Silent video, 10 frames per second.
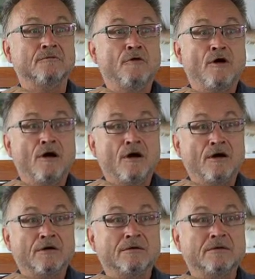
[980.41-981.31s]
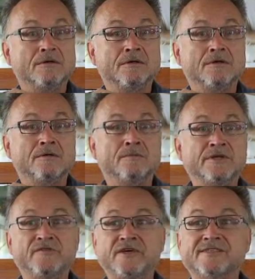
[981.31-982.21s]
Wow. But
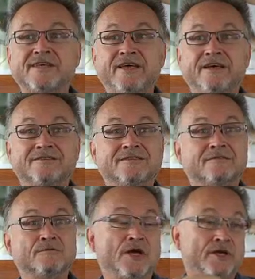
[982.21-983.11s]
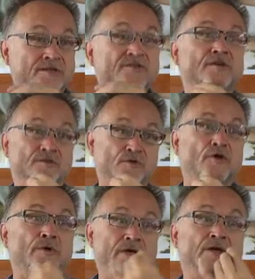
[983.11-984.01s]
if I say it, then I can say as a
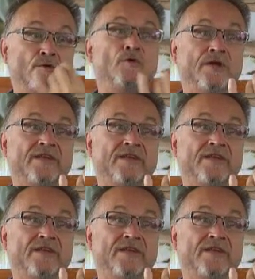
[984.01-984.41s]
German, I know